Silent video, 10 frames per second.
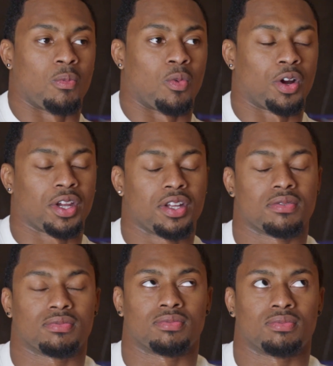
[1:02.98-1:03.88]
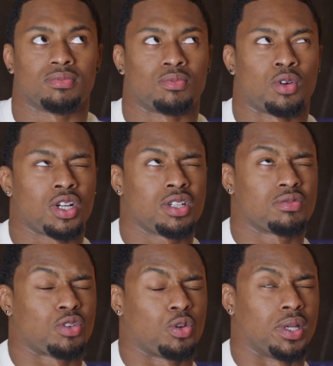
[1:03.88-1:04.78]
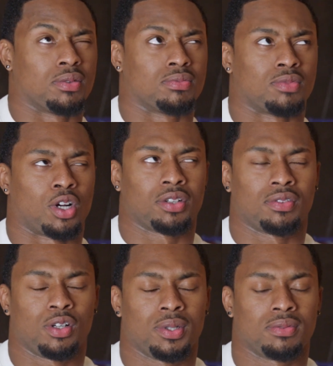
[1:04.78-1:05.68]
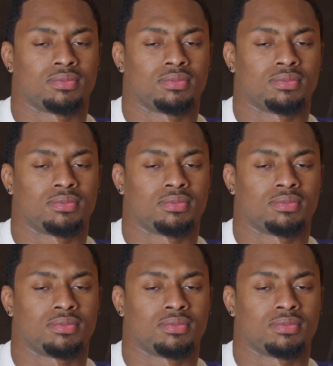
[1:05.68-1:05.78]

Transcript: Margaret, Margaret Robbie. Margaret Robbie.